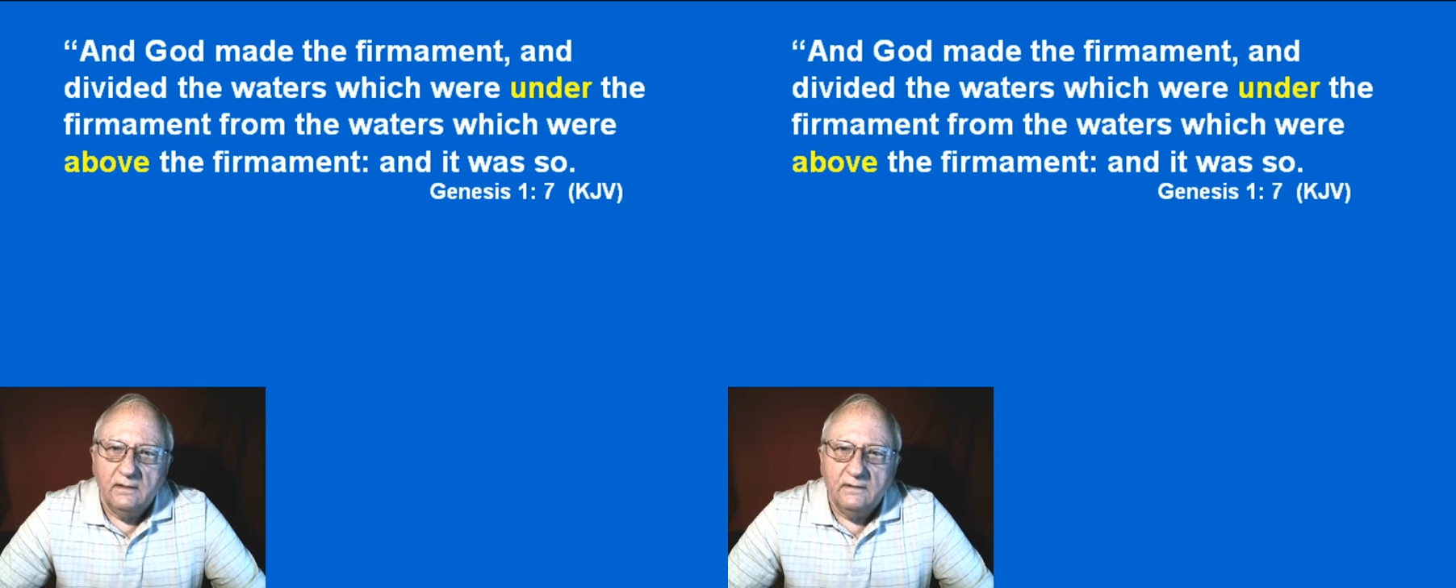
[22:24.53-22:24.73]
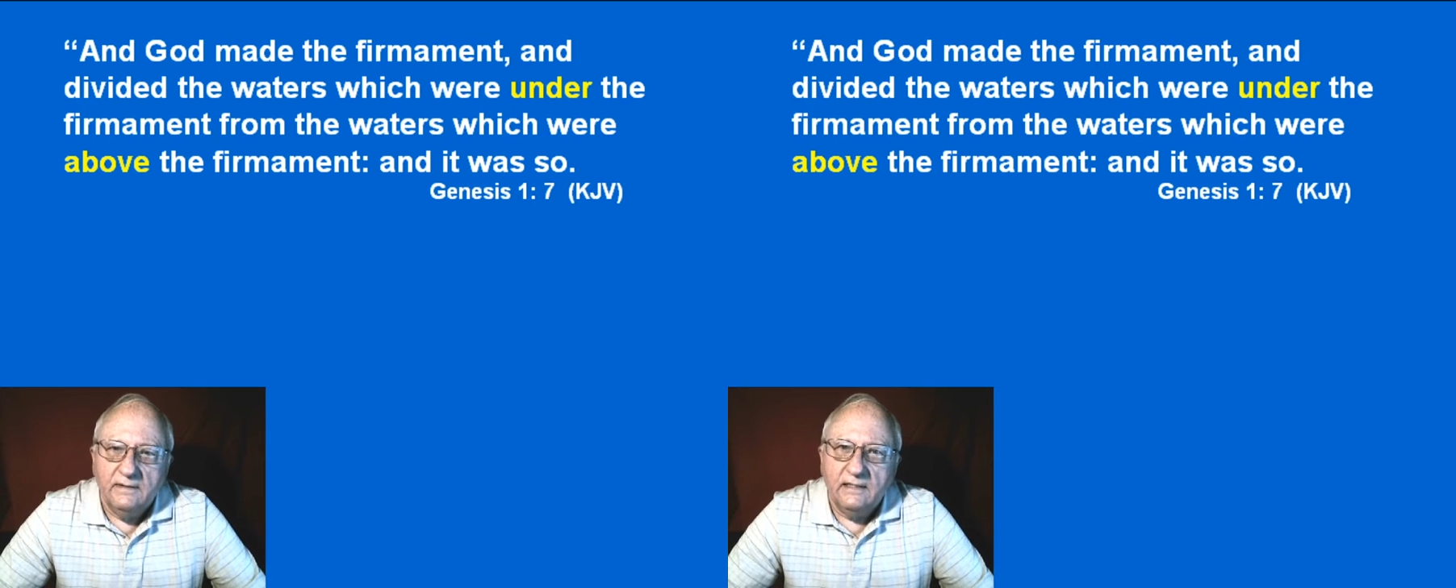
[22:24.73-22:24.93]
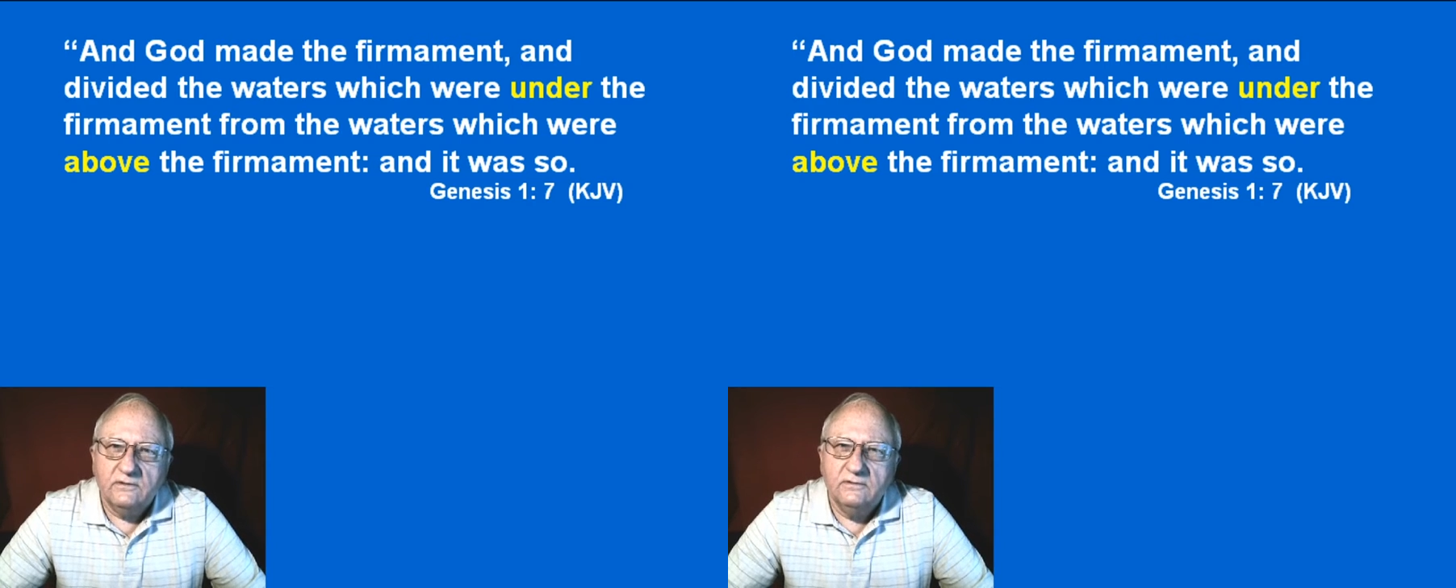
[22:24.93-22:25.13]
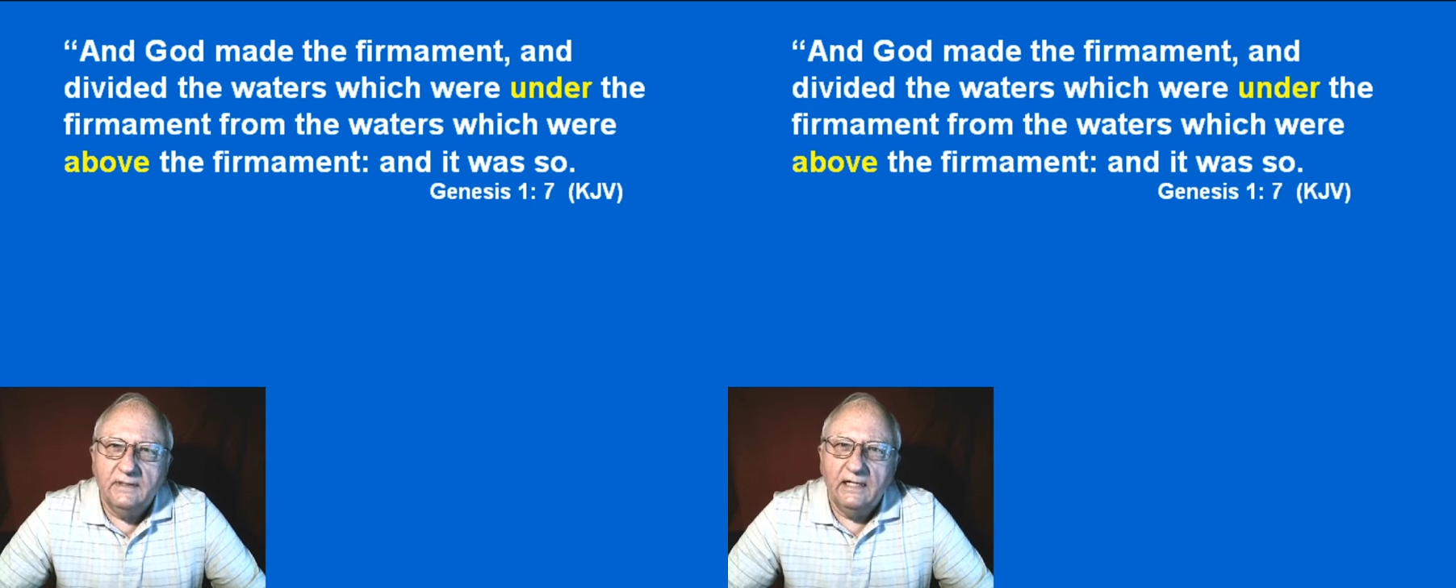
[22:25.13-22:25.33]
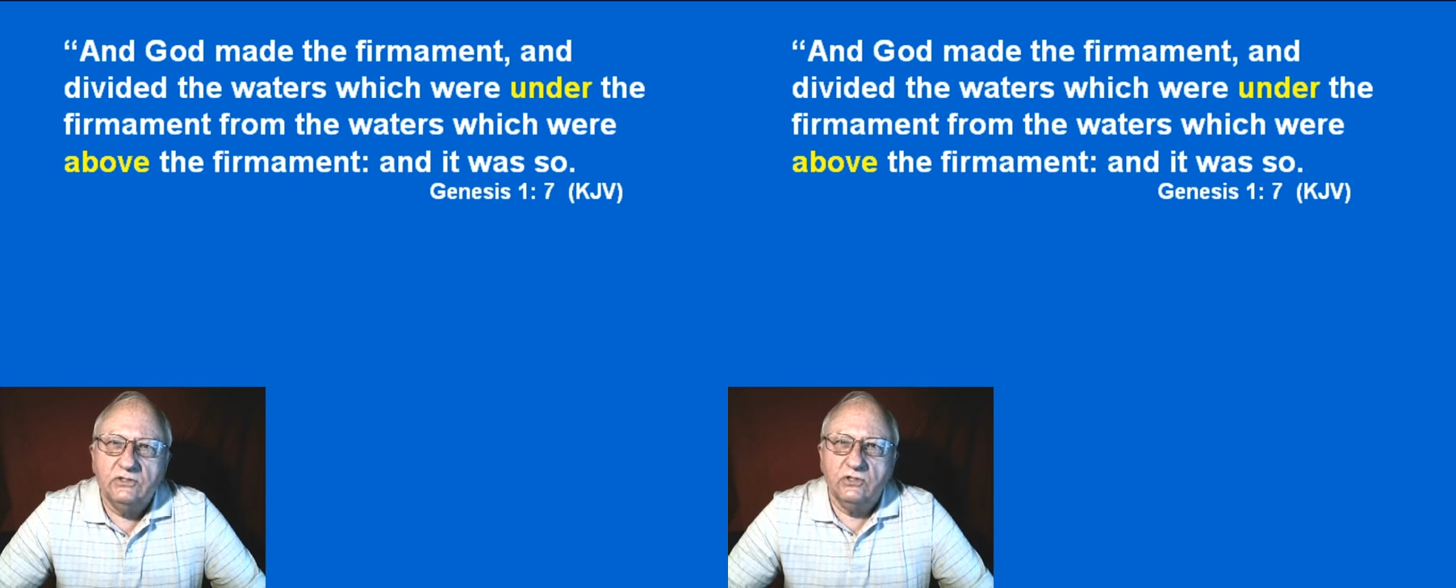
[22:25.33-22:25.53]
That's,
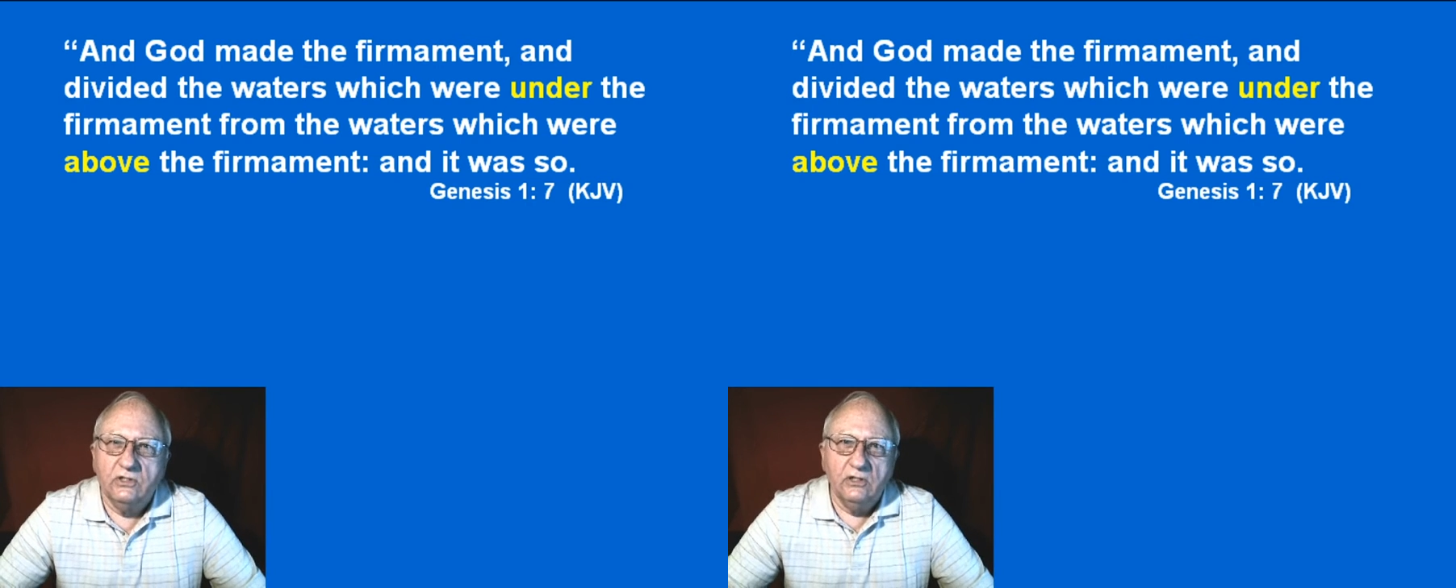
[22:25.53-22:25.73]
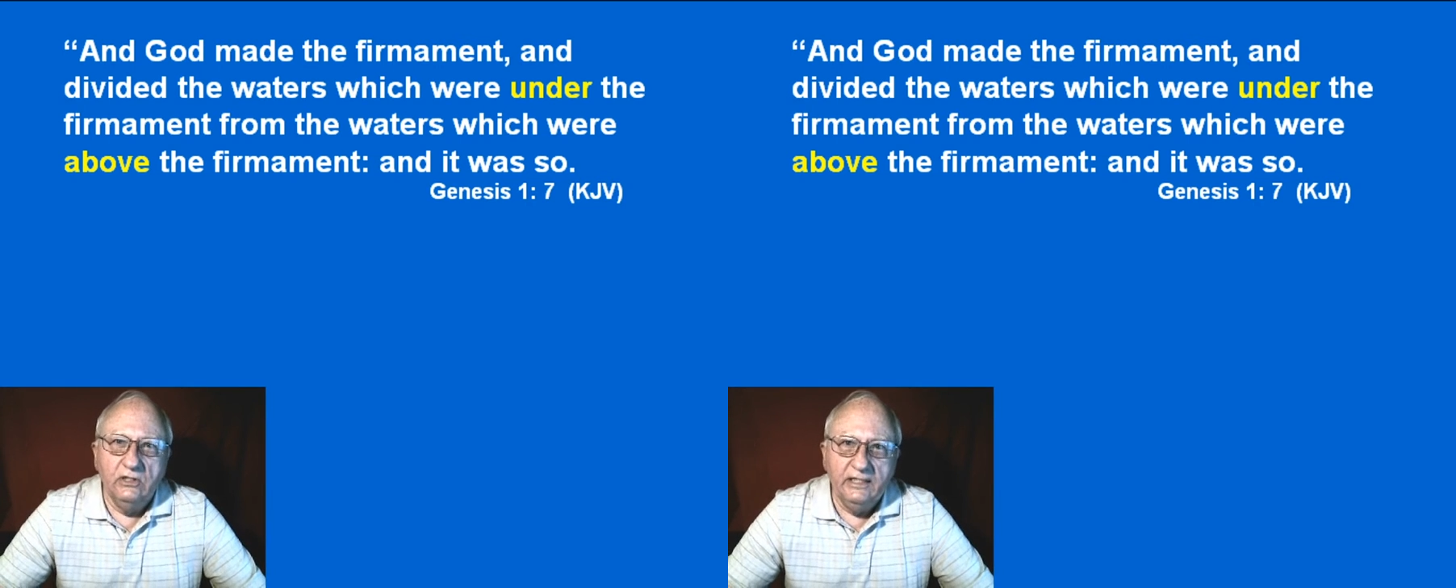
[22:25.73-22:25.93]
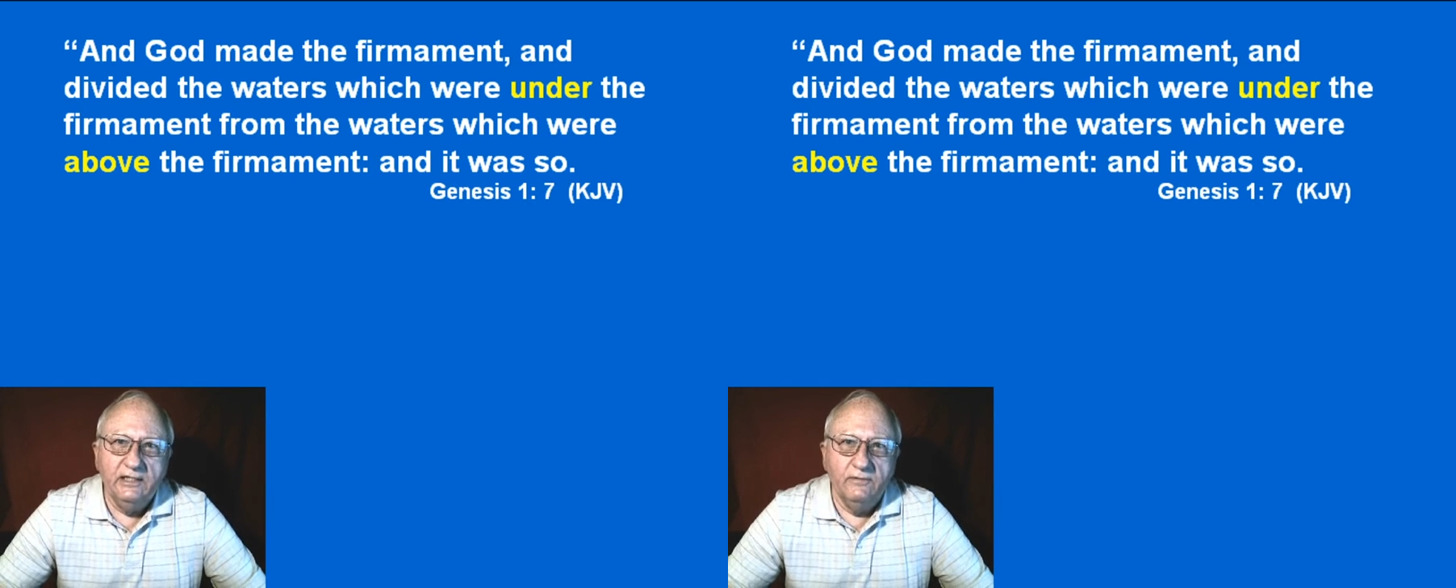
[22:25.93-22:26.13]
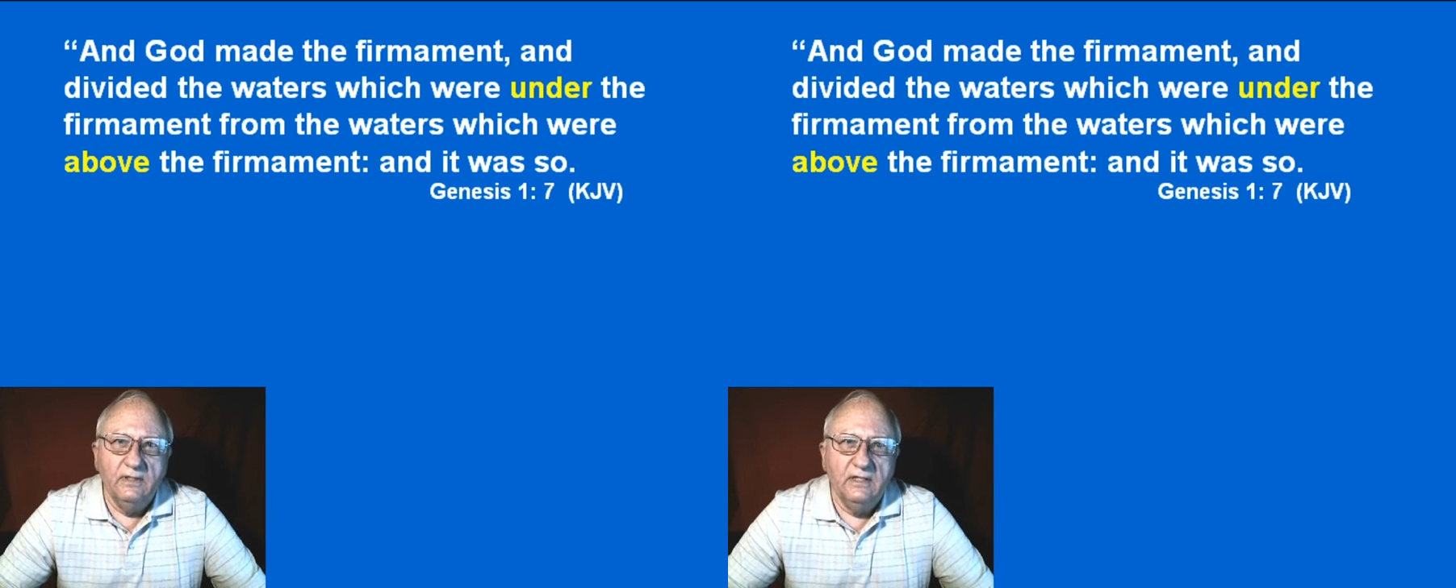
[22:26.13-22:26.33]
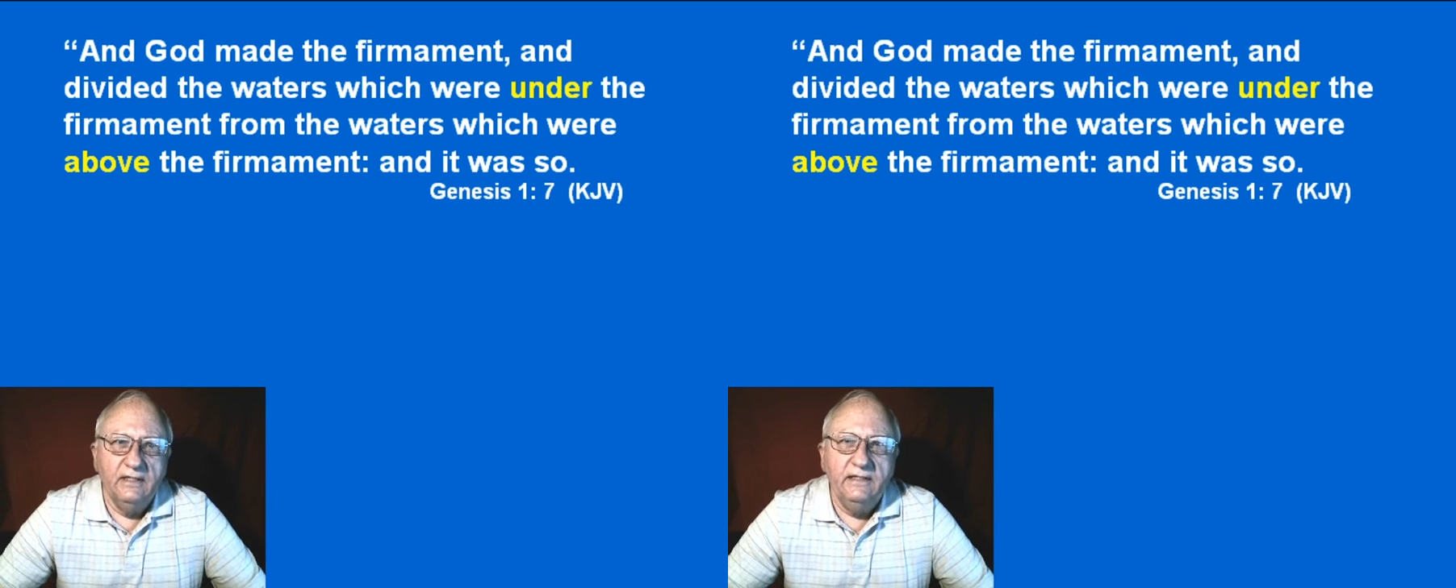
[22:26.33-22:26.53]
that's
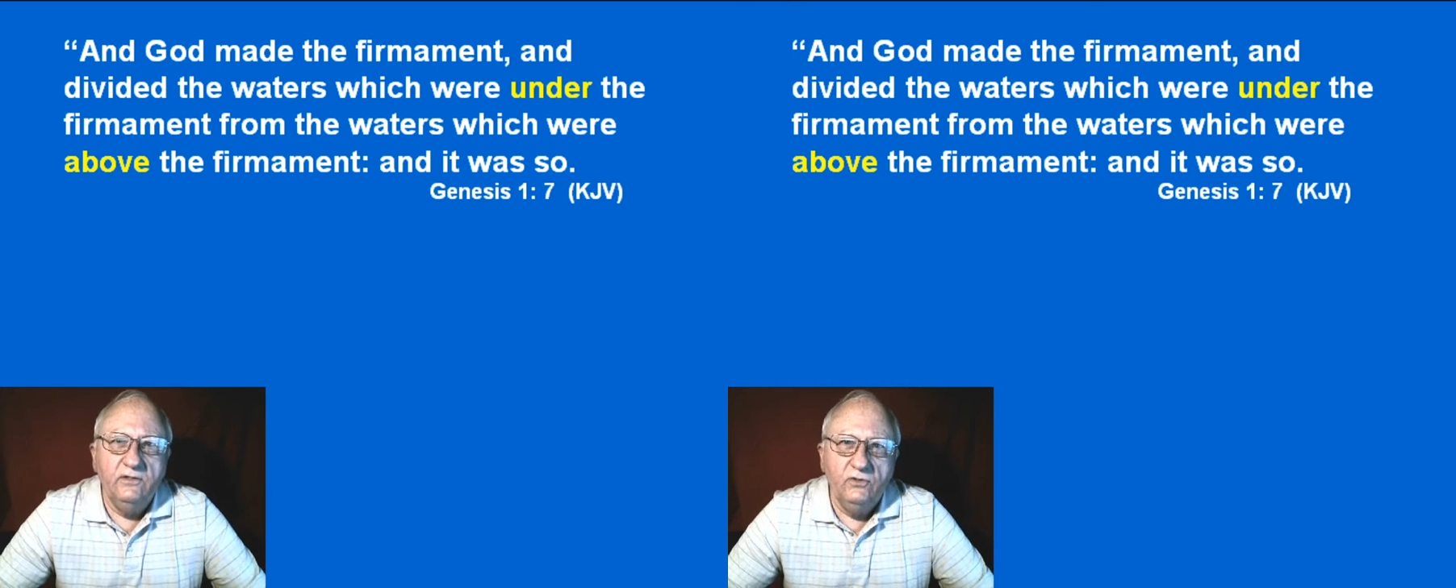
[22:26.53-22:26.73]
literally